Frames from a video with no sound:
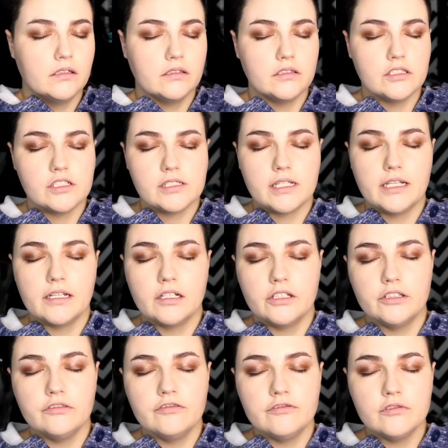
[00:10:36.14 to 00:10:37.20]
I just get a
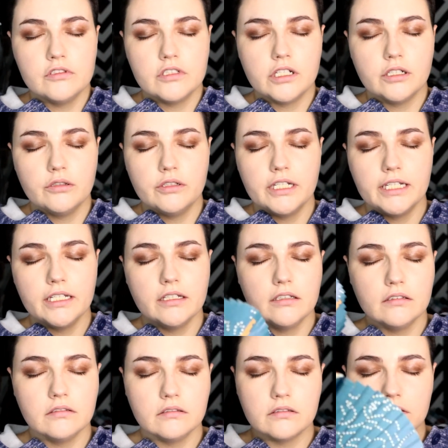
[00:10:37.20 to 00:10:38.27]
good full coating.